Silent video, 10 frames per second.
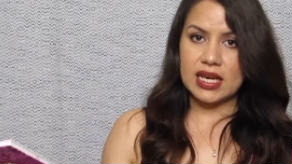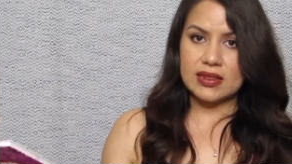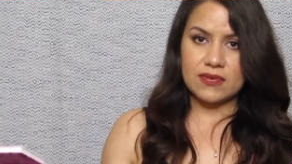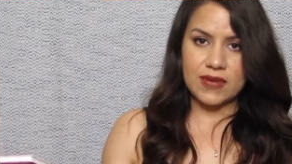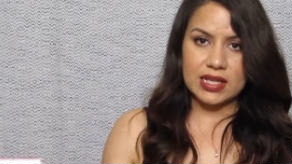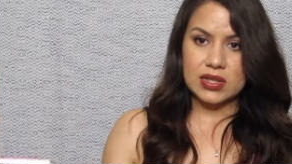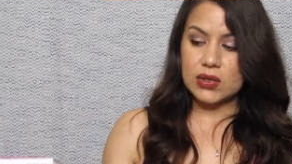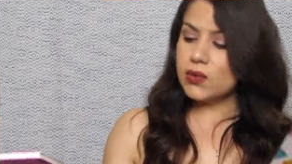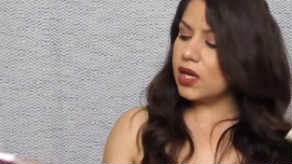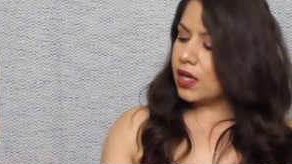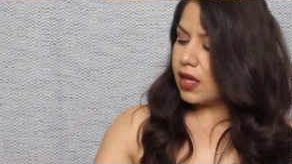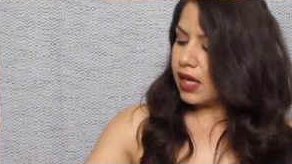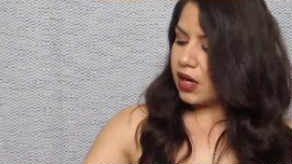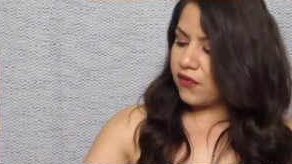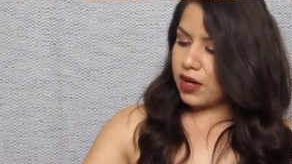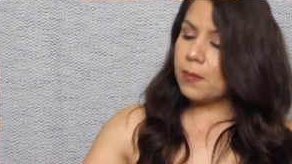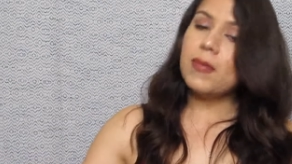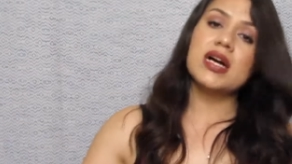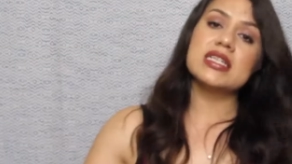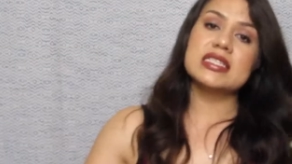get the value of our
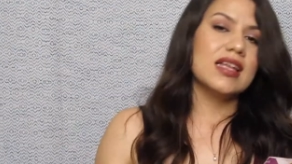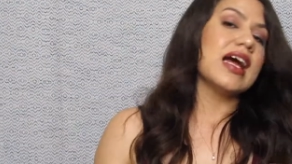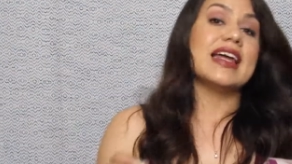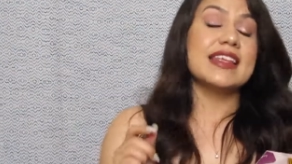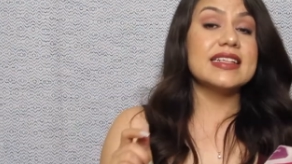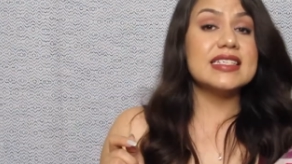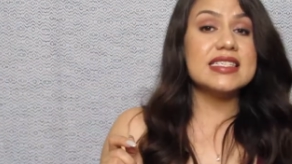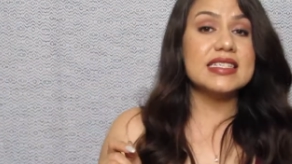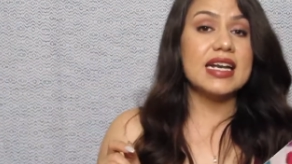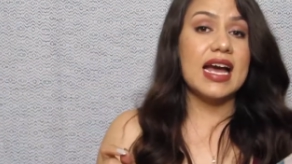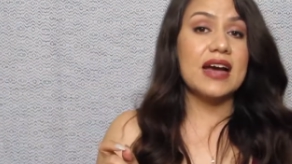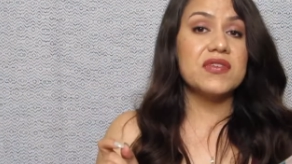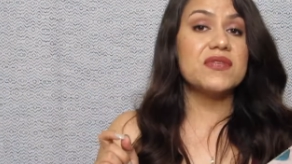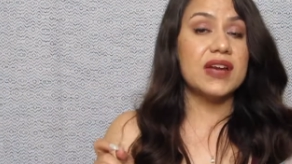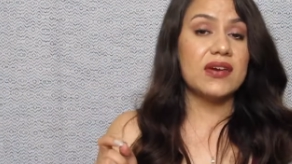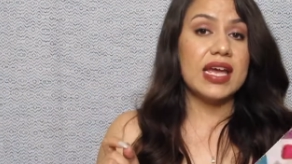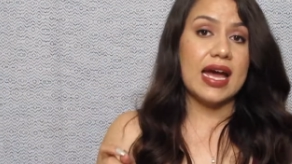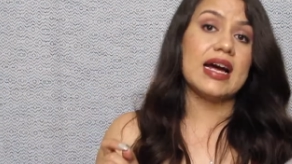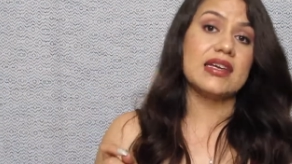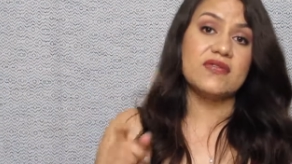box. I think this is gonna have a very
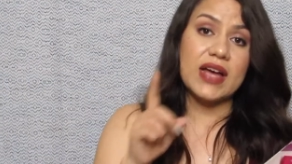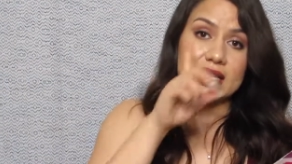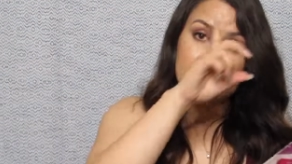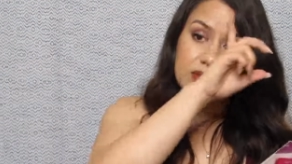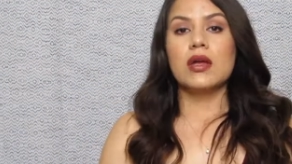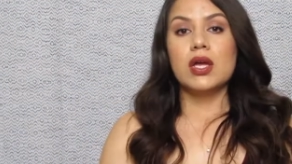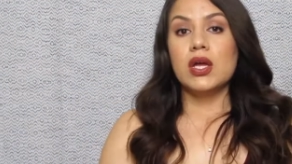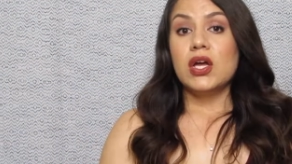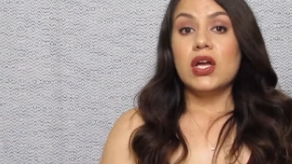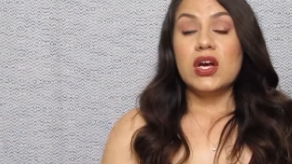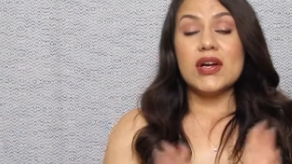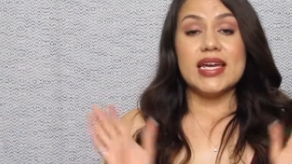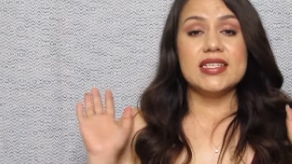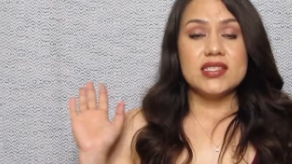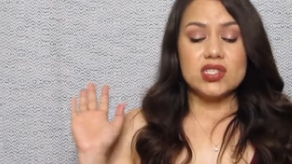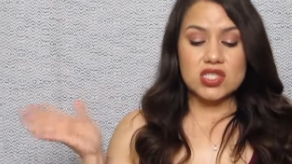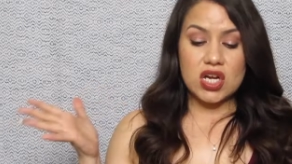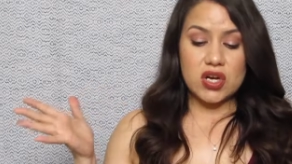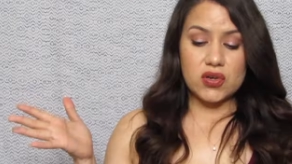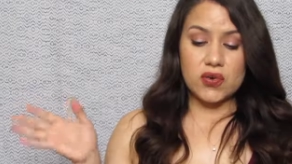high value. Okay,
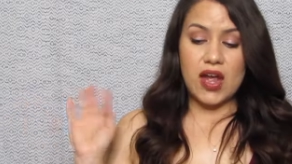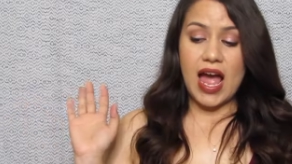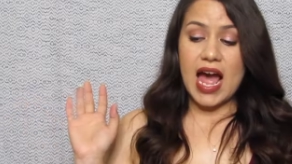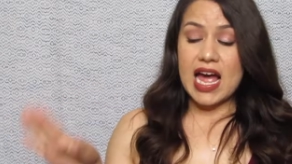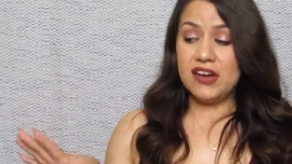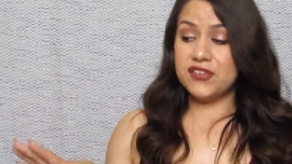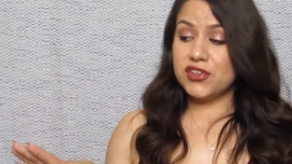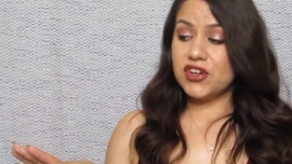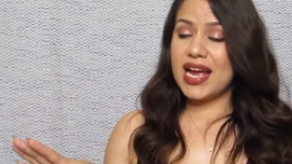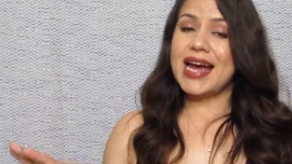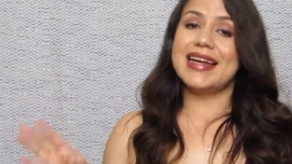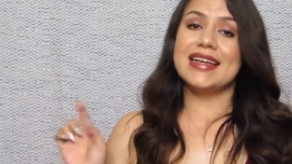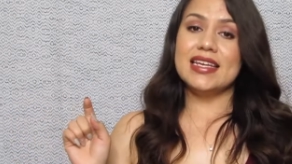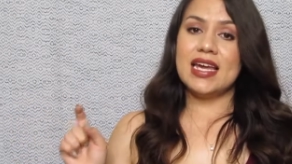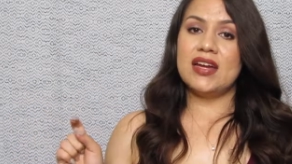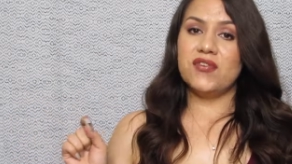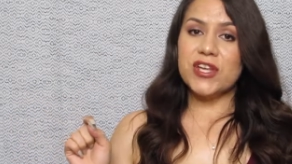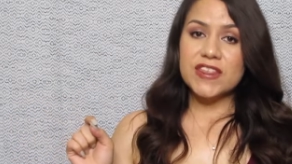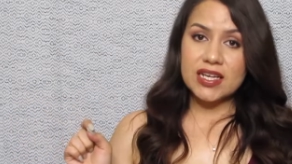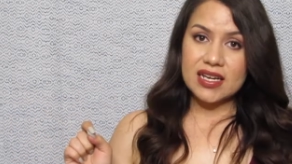so after adding
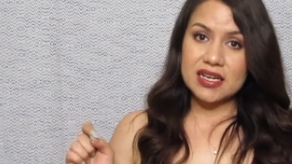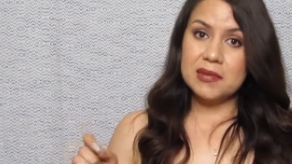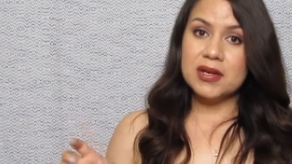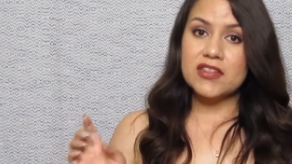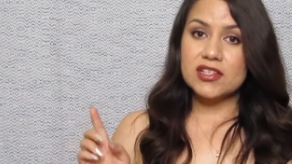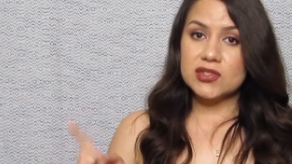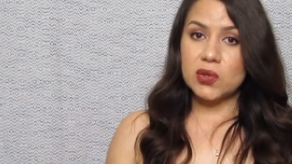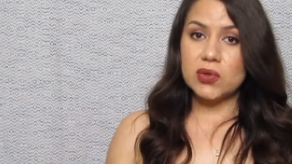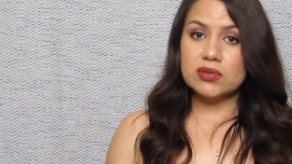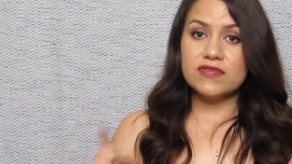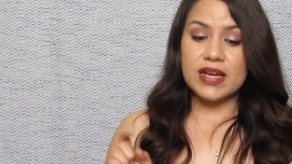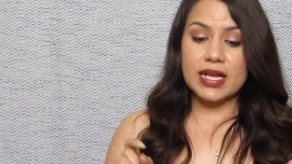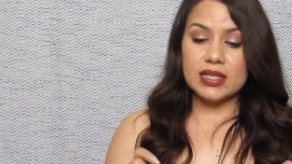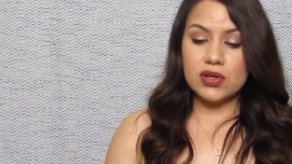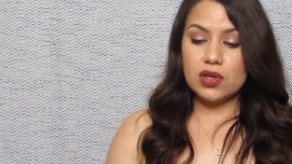everything up, the total value